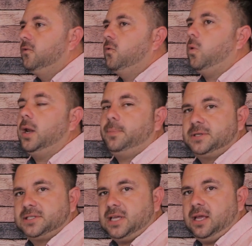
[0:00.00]

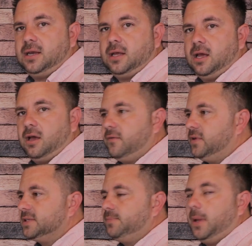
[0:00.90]
20% of
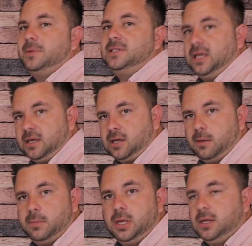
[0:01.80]
his payment to income.